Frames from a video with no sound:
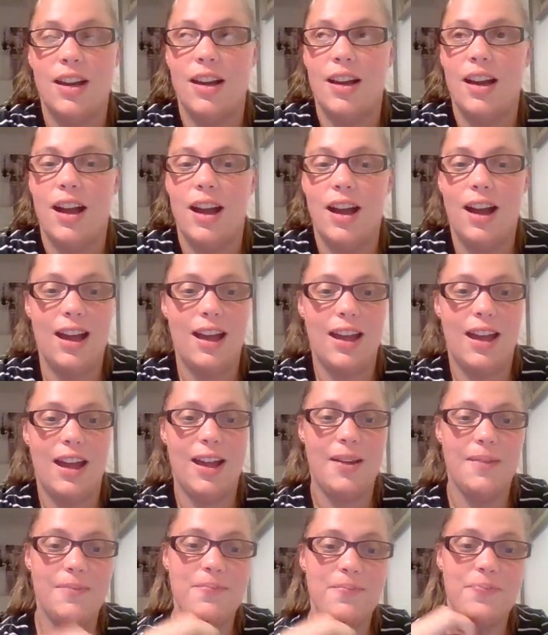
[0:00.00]

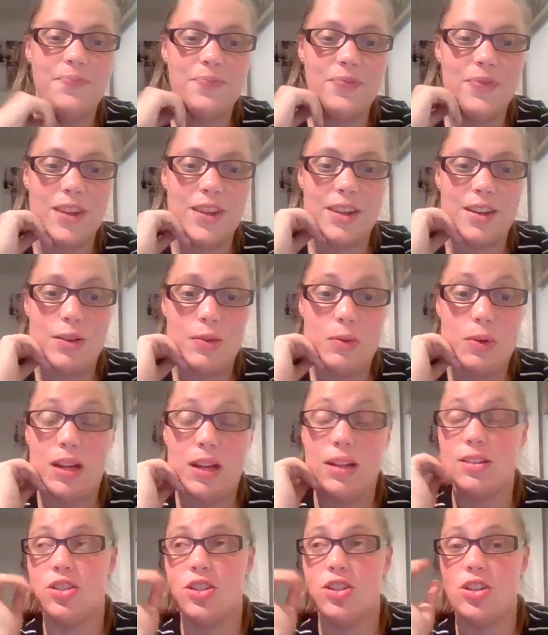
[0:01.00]
Hi.
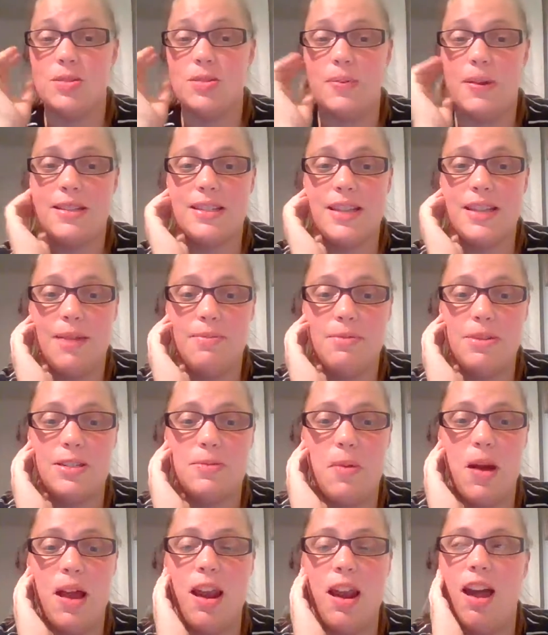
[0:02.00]
Well, Juice Plus came
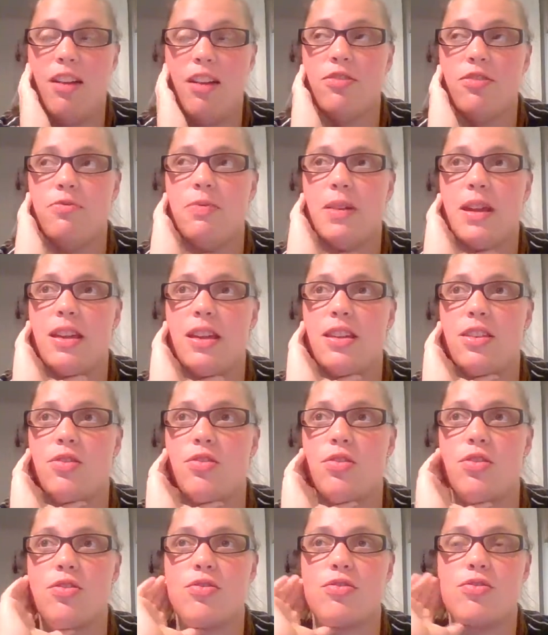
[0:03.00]
into my life
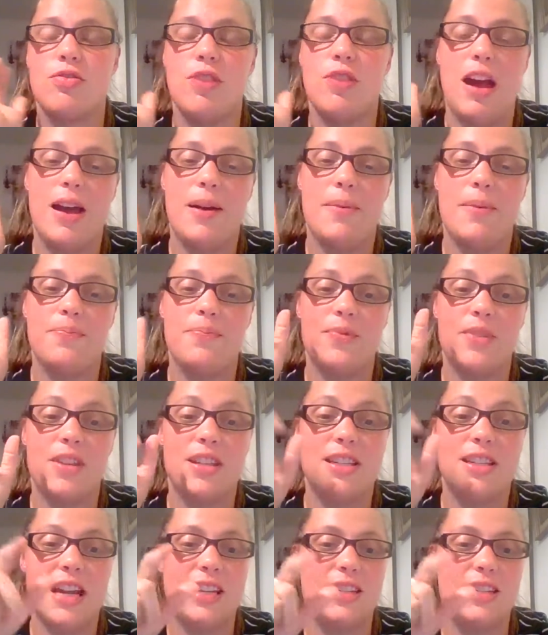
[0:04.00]
through
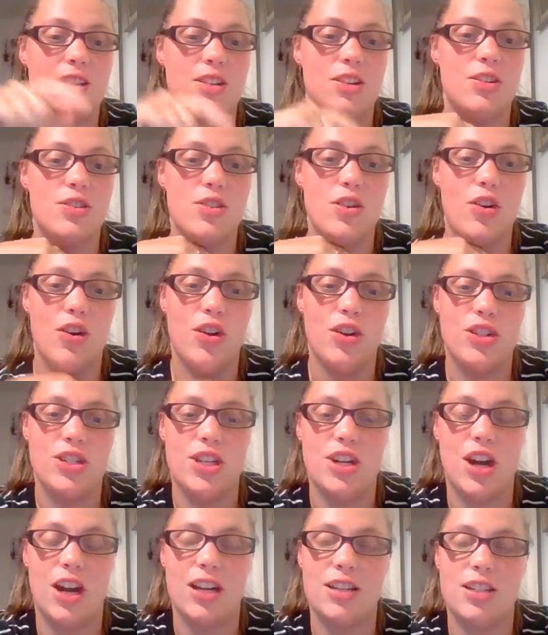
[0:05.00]
Stacey, who's not on
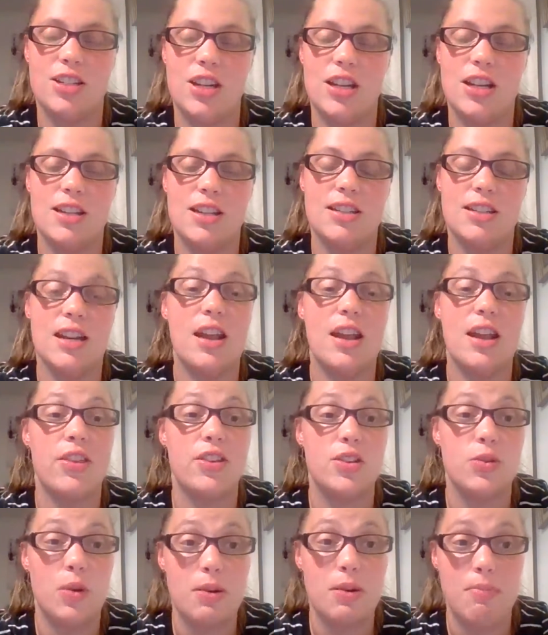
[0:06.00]
tonight. She's another
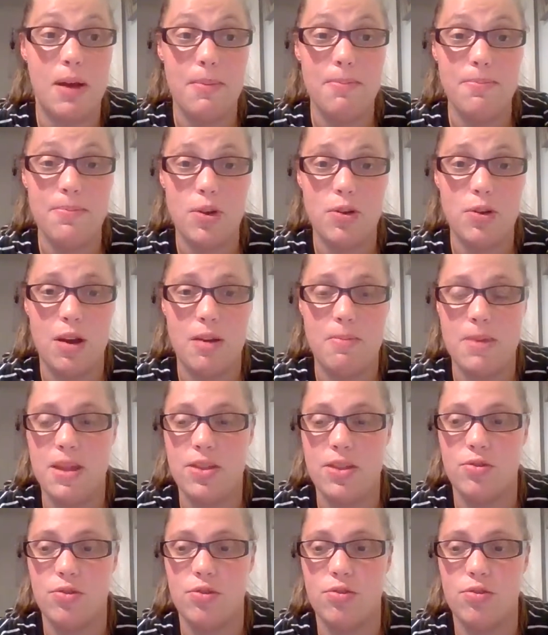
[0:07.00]
twin mum who I met
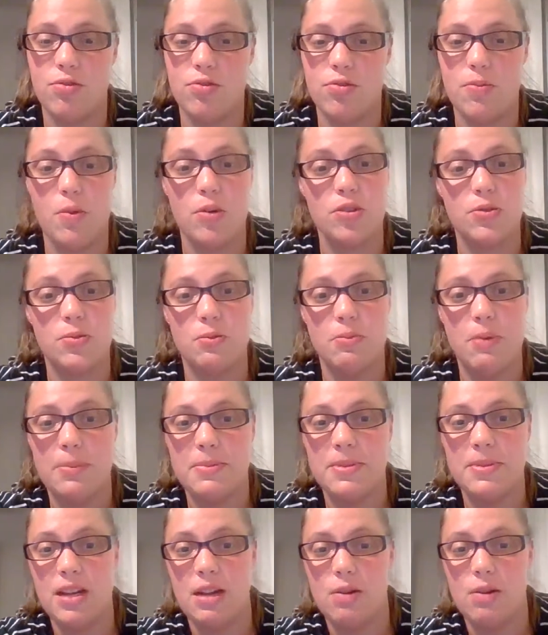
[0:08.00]
through the Multiple
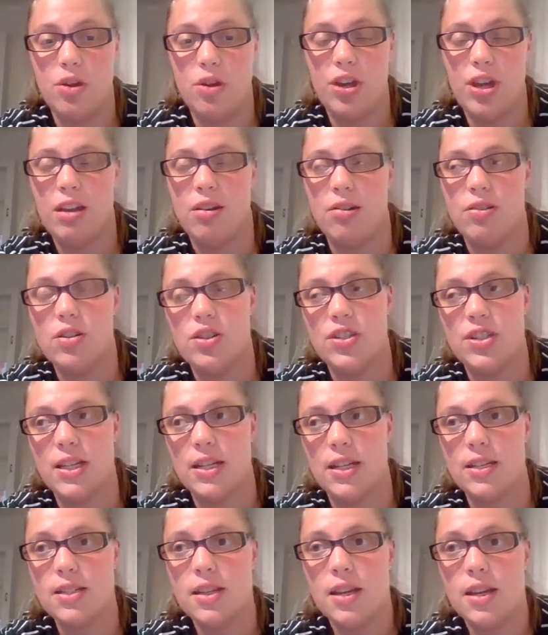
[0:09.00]
Mums Network here in New
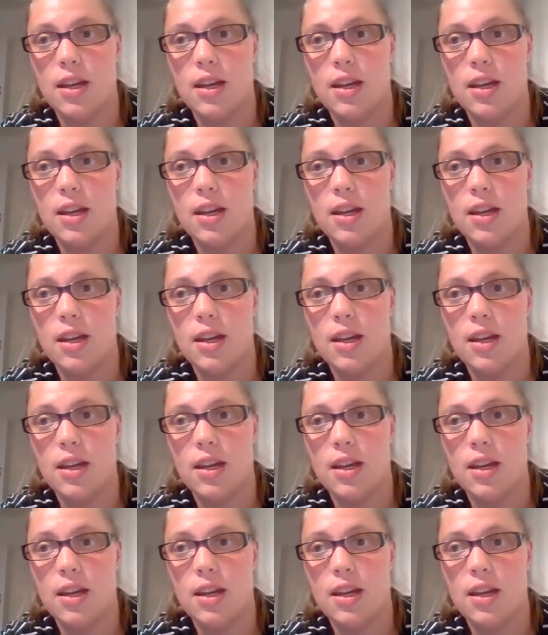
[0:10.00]
Zealand.